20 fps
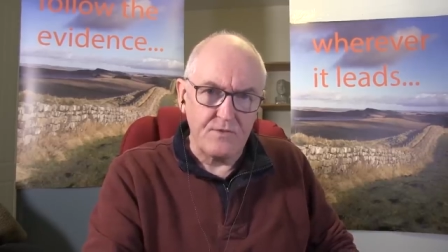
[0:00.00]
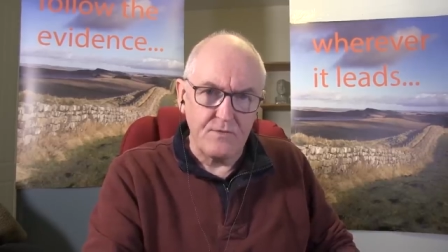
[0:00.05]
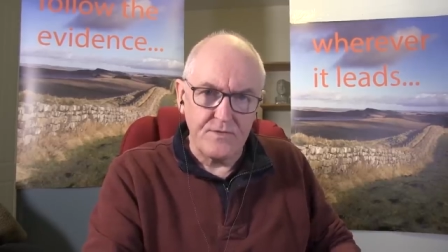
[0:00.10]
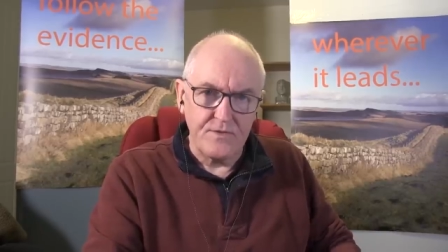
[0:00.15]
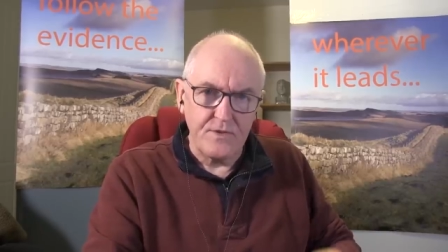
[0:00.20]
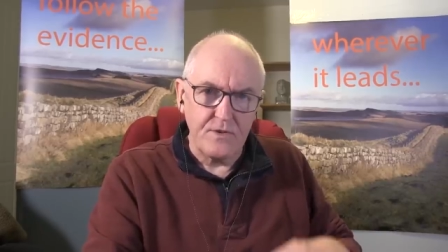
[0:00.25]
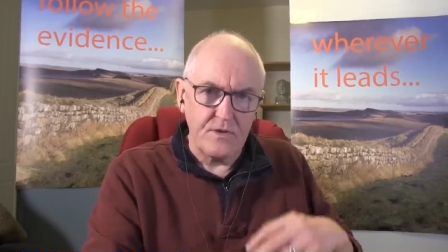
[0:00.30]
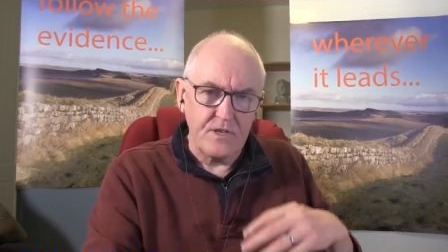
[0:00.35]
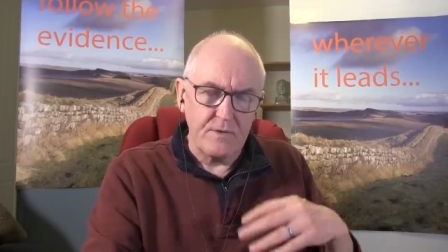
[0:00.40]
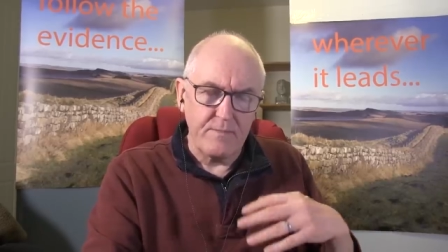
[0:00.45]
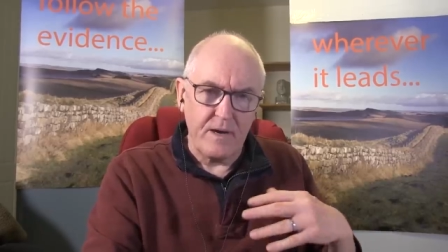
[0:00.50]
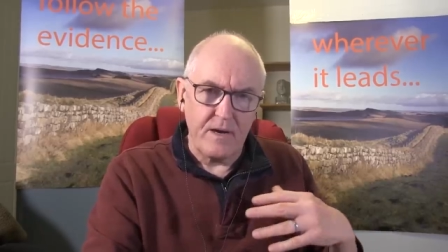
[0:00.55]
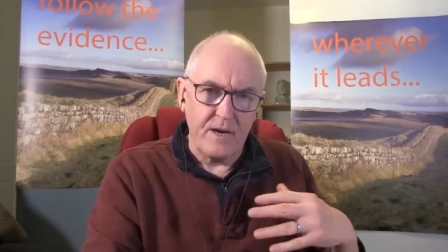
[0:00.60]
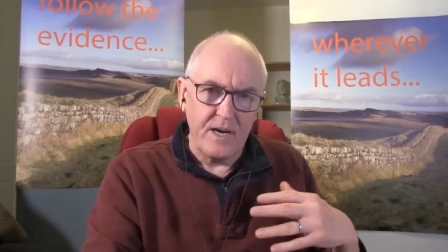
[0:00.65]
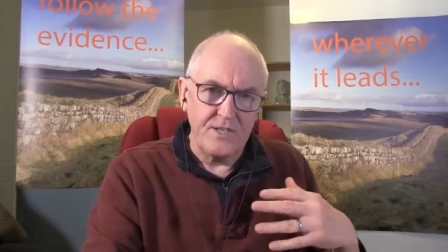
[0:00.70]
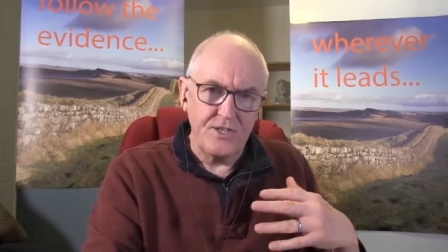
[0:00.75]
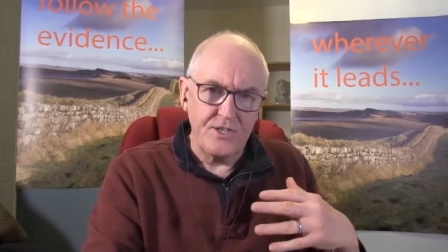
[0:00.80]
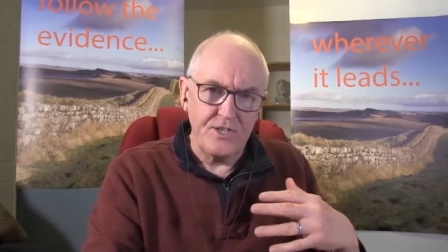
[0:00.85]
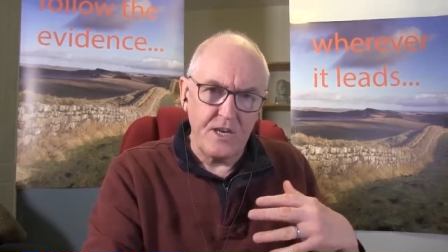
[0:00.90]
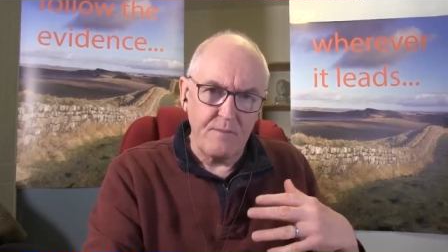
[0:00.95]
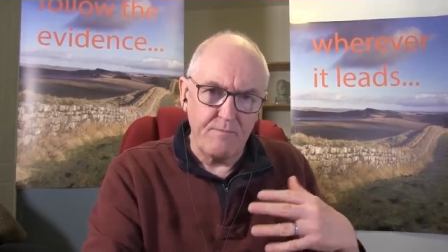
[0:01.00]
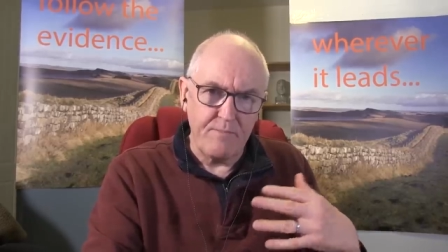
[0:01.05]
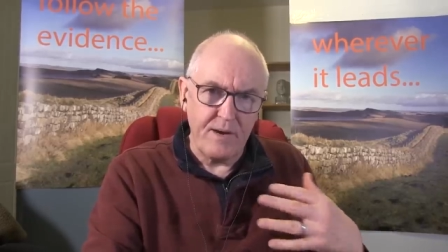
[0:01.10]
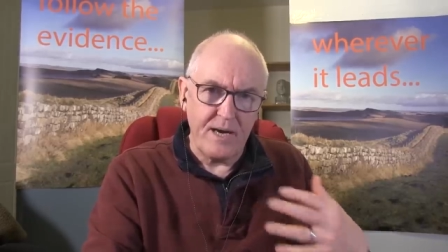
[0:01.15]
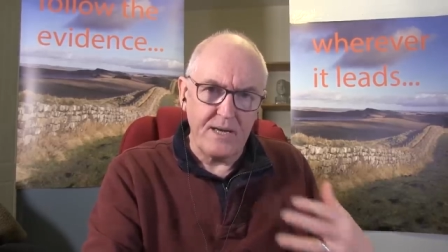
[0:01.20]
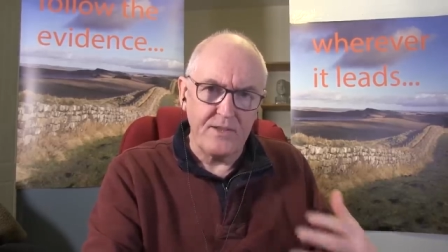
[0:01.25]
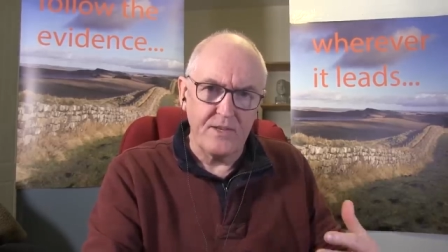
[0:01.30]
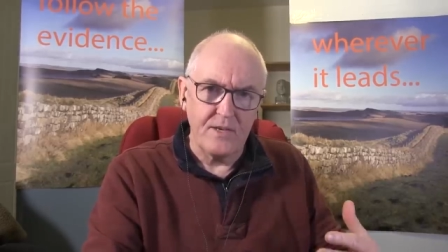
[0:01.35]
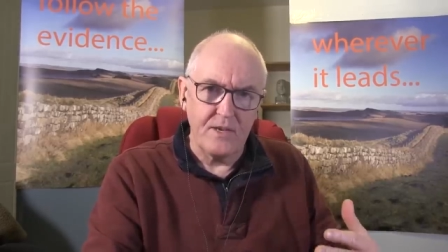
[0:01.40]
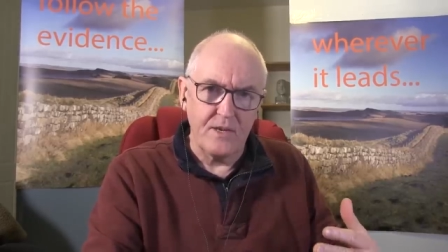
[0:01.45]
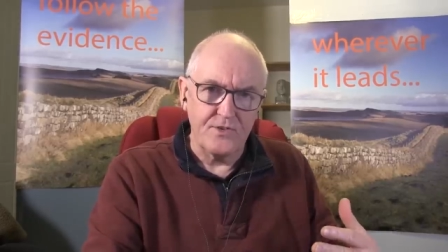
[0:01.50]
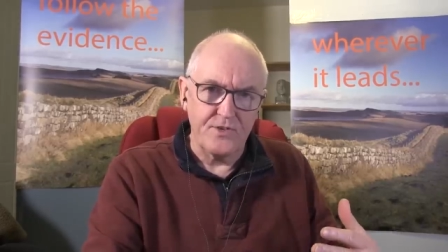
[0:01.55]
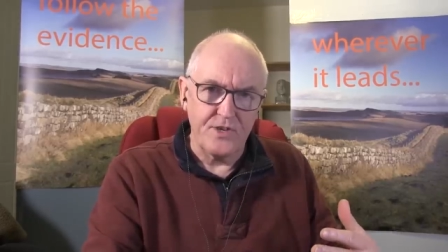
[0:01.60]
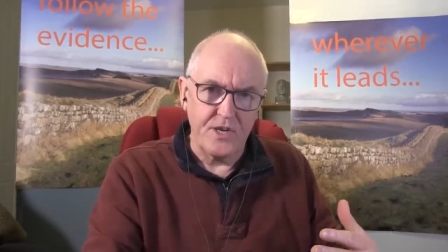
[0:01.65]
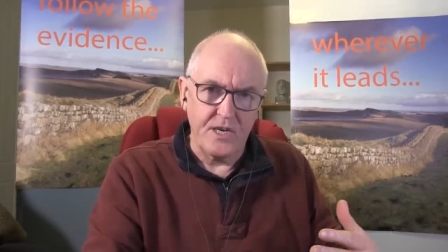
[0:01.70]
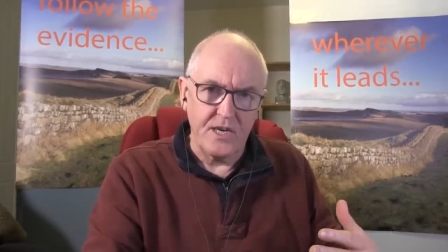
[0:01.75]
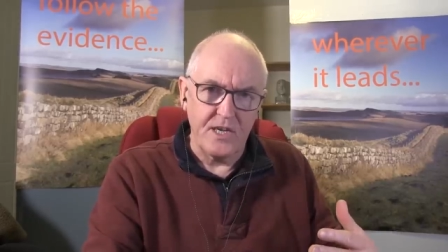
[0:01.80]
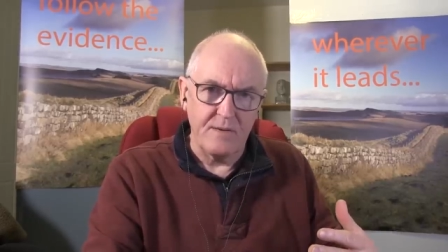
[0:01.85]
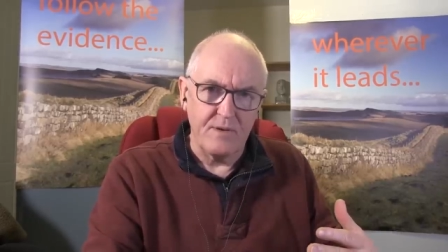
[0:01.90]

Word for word: We've talked about IgE pathologically,